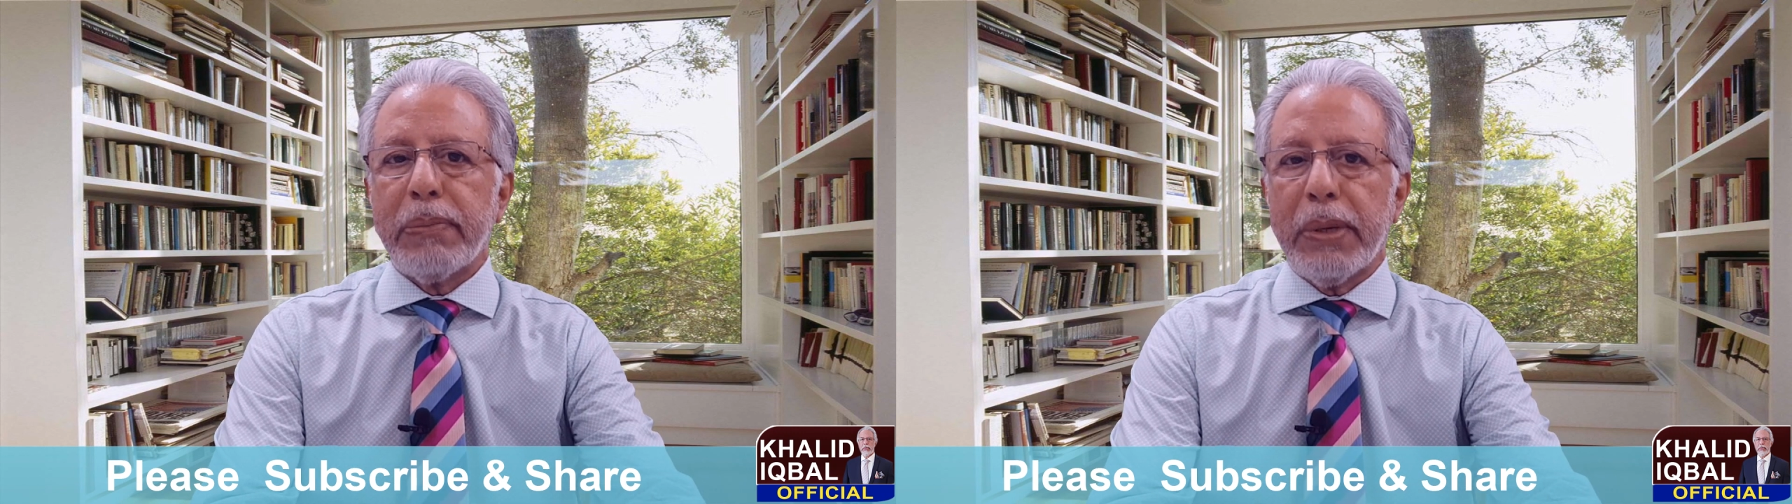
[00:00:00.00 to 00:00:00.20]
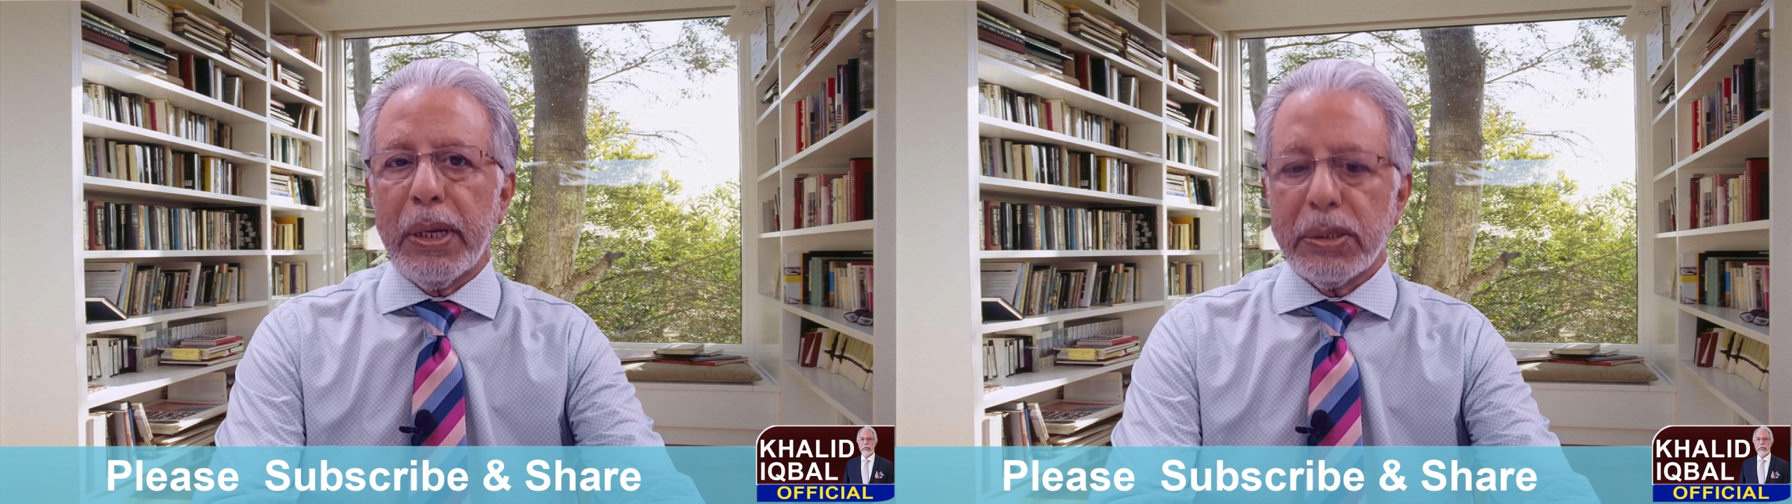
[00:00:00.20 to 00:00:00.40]

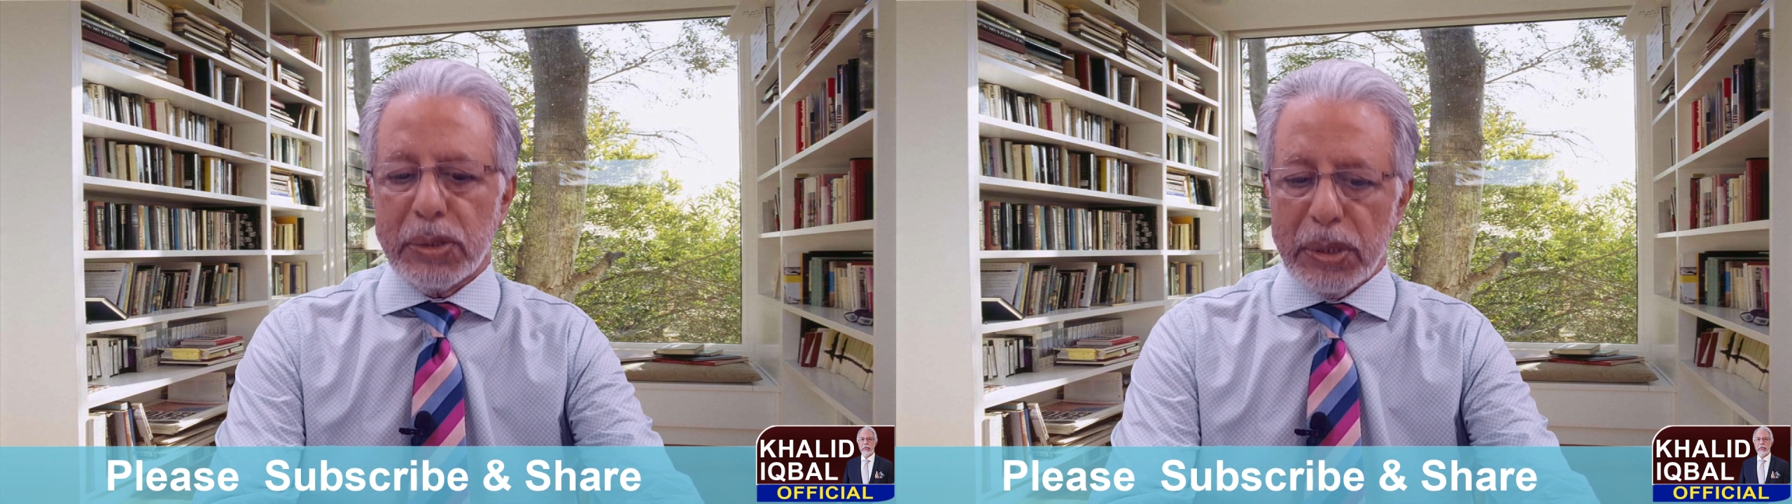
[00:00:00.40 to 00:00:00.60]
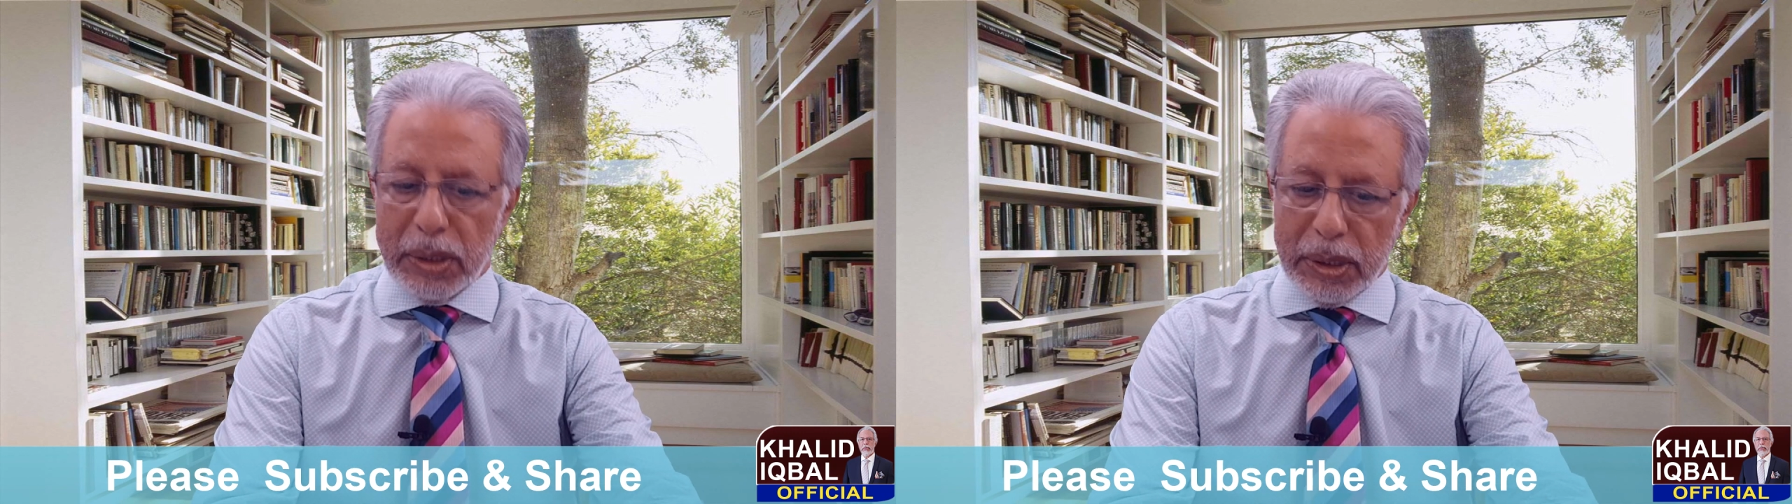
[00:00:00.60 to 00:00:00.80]

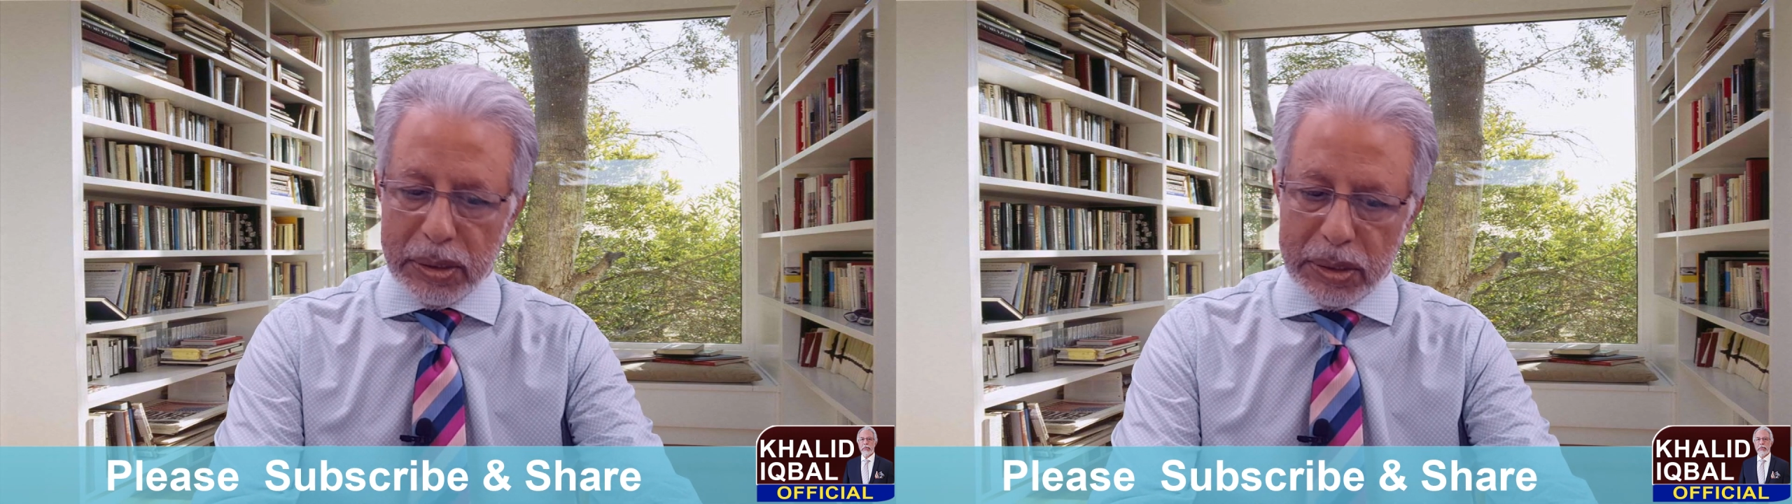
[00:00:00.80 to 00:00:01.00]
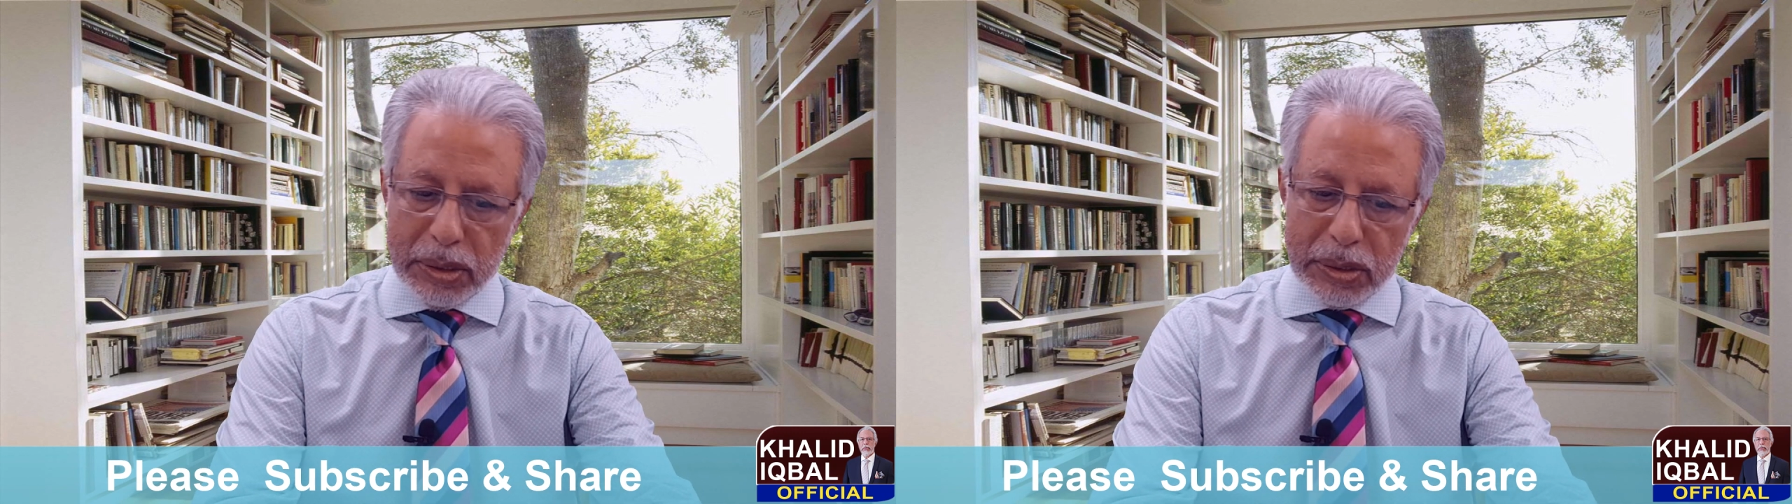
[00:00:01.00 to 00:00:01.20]
PhD
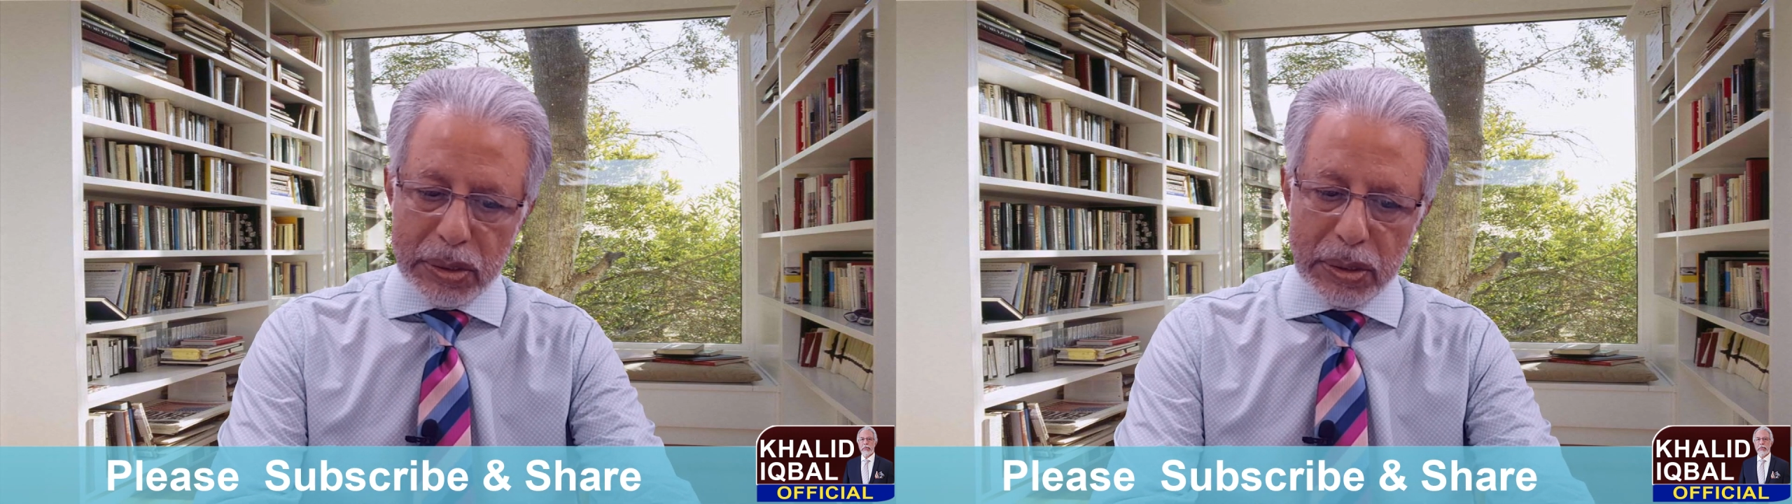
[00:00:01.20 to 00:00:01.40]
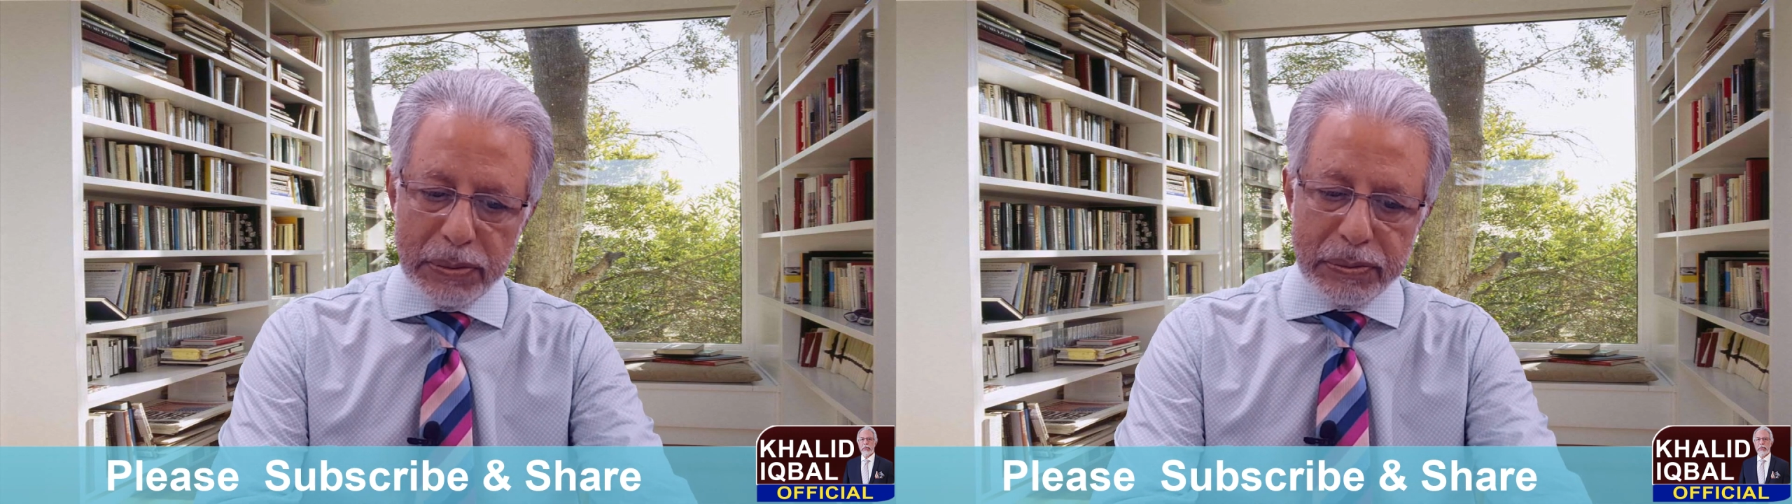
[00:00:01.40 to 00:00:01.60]
thesis.